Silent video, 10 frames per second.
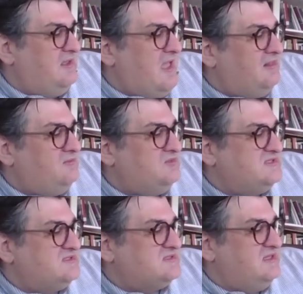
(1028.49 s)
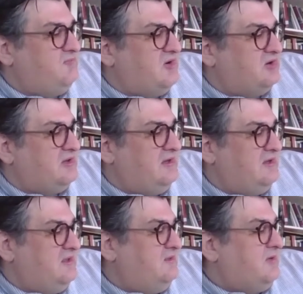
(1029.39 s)
Ellen was asleep early,
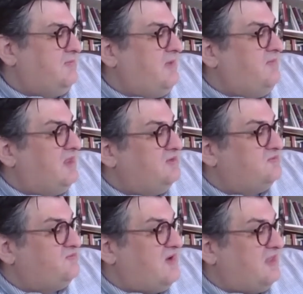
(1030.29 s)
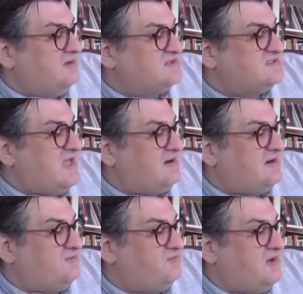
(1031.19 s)
but my mother and father sat on the
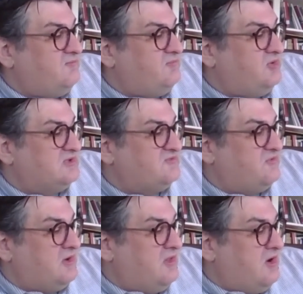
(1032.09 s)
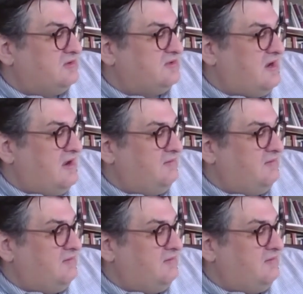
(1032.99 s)
front porch for a long time.